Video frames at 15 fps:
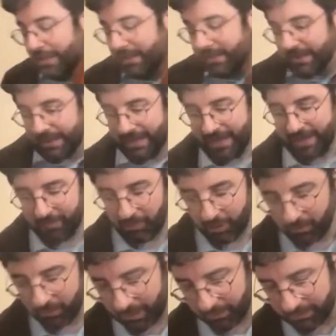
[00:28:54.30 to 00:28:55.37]
in the camera
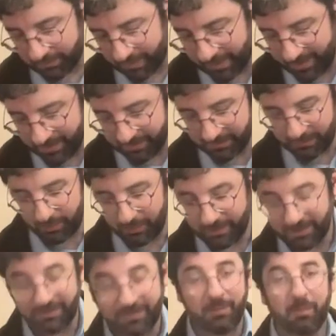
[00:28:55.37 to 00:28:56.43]
when I was doing
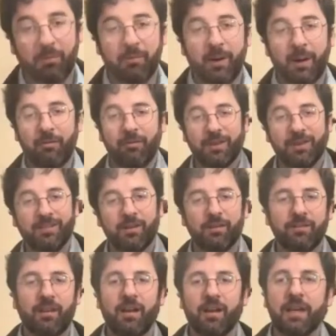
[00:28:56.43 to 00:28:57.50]
this to prepare for this little
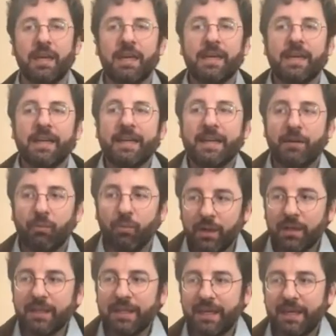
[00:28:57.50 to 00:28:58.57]
talk, it
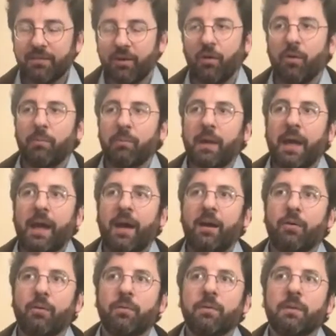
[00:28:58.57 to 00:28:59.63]
really hits home
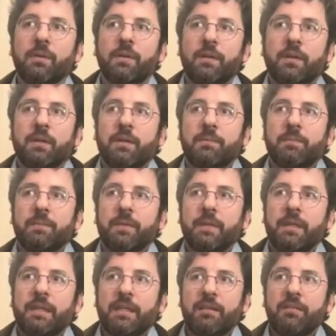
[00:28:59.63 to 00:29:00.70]
how
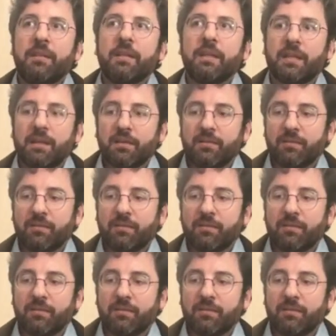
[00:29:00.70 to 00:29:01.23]
easy it is